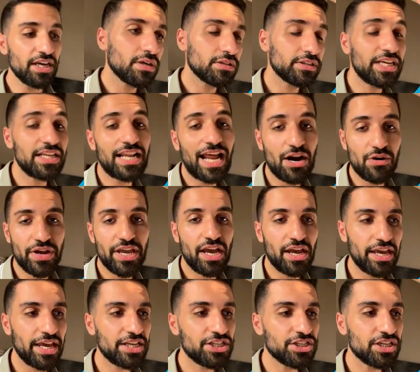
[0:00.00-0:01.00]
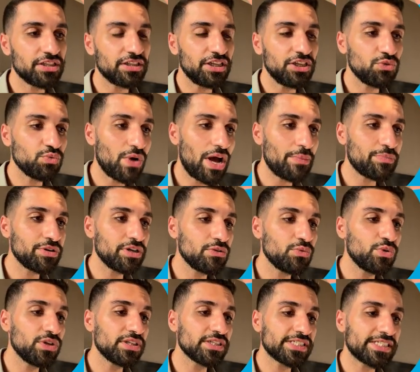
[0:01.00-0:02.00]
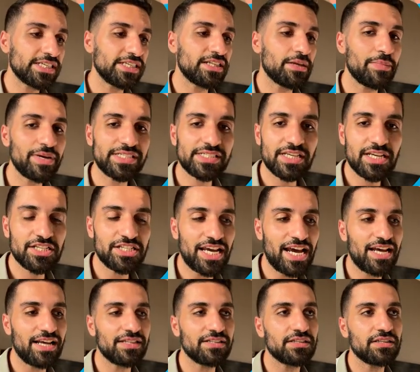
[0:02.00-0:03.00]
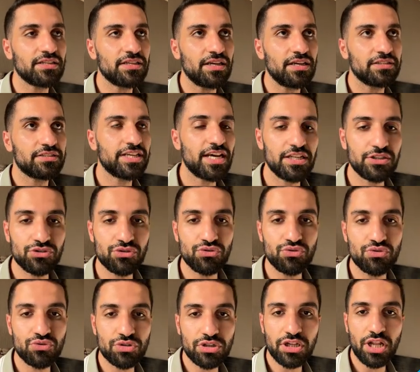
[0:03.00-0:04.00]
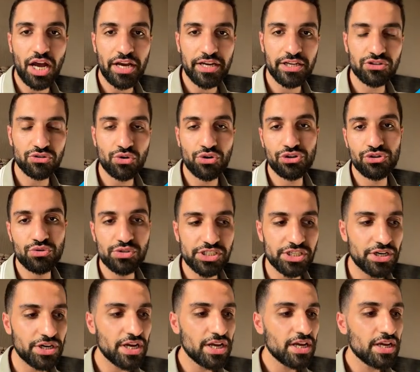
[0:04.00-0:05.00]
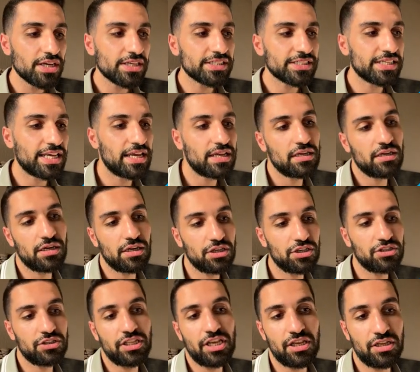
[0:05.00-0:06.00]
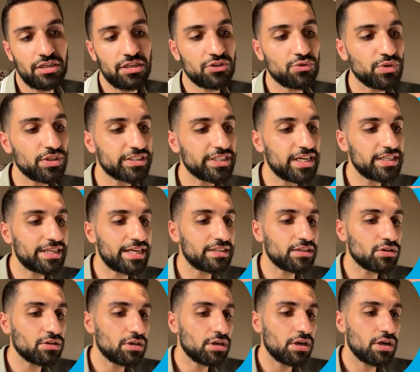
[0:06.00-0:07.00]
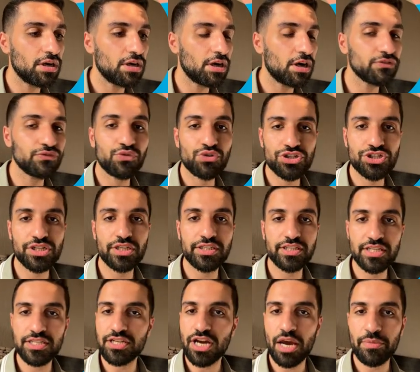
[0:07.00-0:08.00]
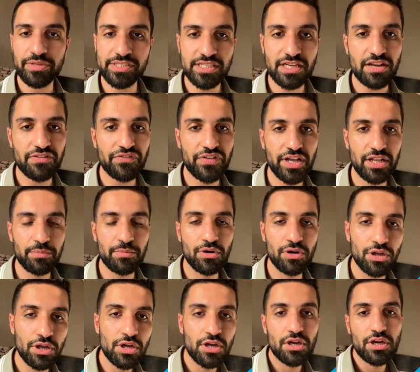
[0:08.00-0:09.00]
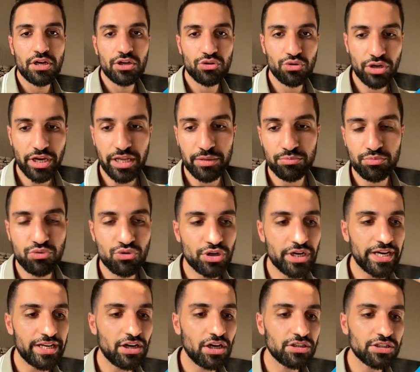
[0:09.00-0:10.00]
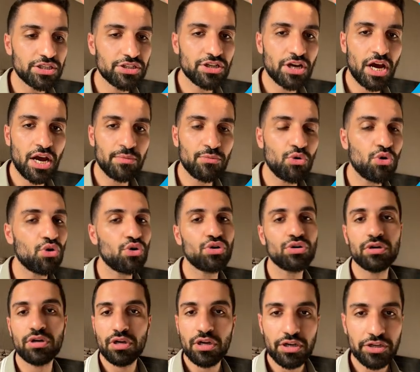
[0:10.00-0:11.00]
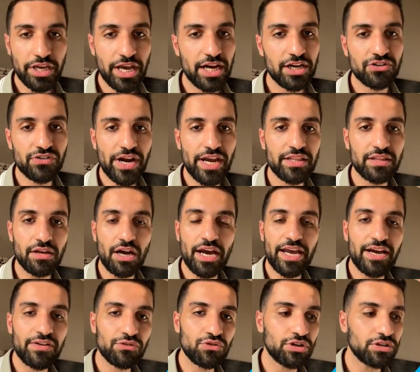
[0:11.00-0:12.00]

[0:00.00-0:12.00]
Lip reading: Then our AI agent in VAPI will see the message and tell to client or user, it will tell that unfortunately the time is not available, you can book another time, or yeah, great, I have